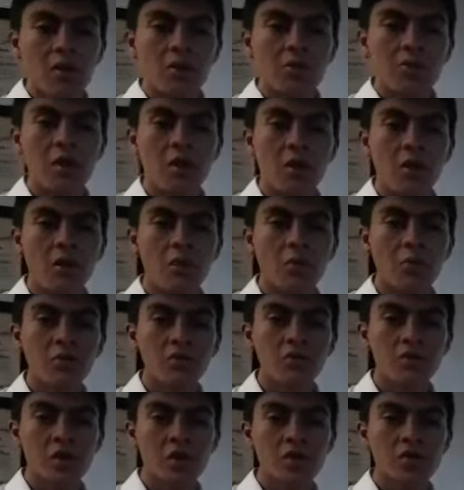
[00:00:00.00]
The
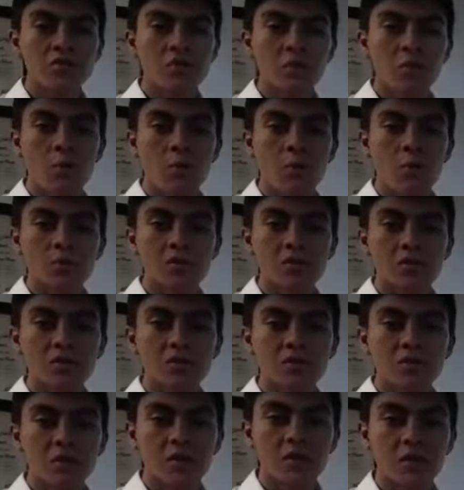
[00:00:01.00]
average compressed
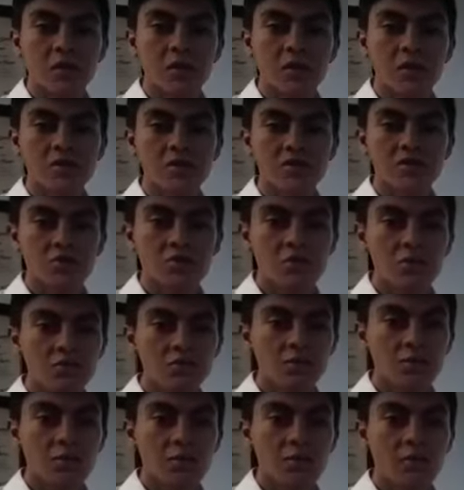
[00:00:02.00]
strength
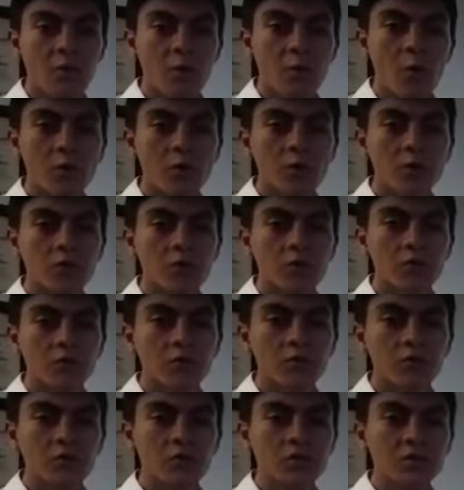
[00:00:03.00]
for
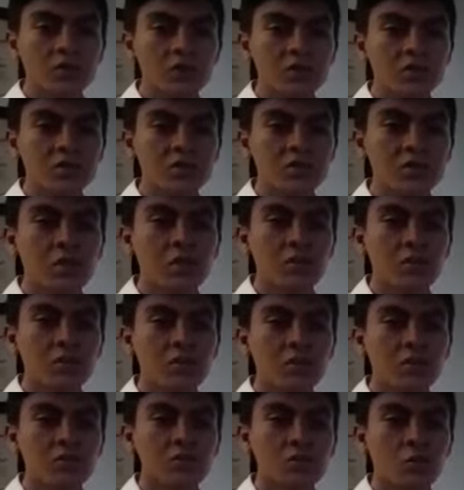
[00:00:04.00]
3
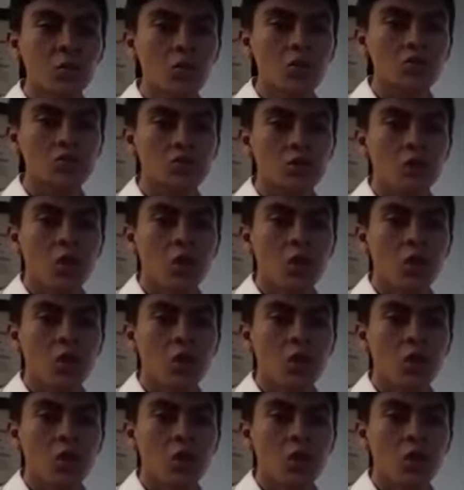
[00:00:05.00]
cylinders was